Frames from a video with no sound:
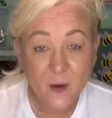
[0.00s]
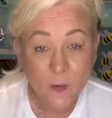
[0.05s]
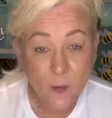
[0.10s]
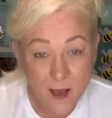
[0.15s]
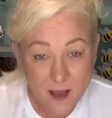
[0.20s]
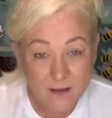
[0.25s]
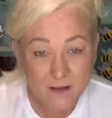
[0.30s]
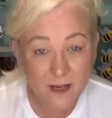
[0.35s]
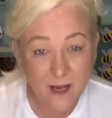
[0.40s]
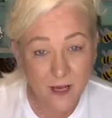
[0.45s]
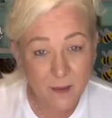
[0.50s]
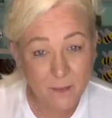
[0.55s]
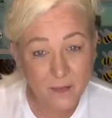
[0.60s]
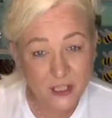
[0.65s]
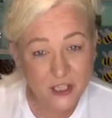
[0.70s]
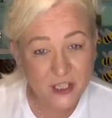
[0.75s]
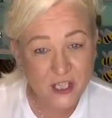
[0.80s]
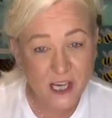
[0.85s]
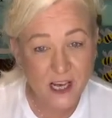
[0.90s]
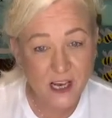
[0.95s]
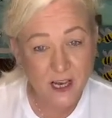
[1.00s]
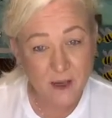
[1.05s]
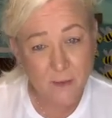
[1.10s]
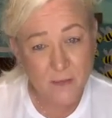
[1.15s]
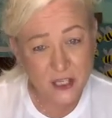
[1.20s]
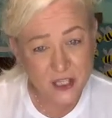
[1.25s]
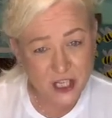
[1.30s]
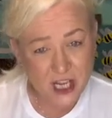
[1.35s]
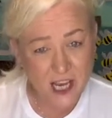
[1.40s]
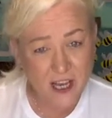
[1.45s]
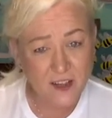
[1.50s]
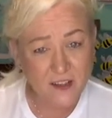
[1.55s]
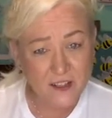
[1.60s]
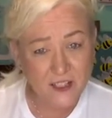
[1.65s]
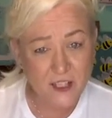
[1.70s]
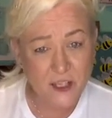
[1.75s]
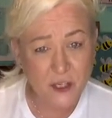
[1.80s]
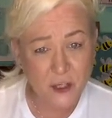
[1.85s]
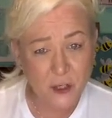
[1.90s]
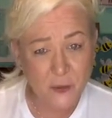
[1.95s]
Welcome, Michelle. Michelle's
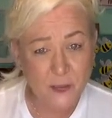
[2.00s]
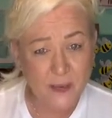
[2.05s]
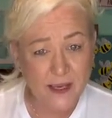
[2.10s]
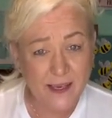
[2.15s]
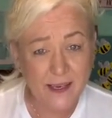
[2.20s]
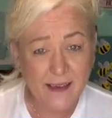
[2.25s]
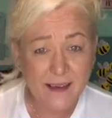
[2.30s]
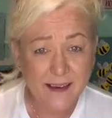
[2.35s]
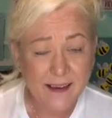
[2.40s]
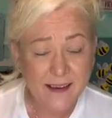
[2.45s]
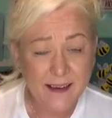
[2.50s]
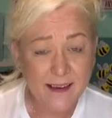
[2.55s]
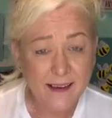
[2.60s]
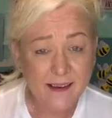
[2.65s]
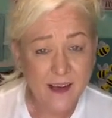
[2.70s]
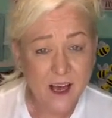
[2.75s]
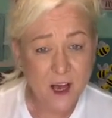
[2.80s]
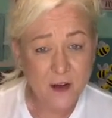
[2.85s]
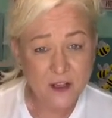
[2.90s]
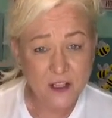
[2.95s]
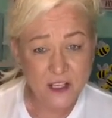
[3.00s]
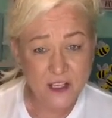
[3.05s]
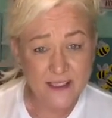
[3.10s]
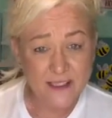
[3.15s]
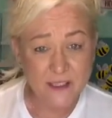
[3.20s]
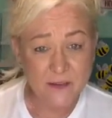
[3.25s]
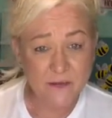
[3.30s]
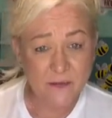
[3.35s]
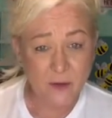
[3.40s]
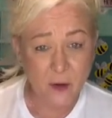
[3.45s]
a newbie. Oh, she's in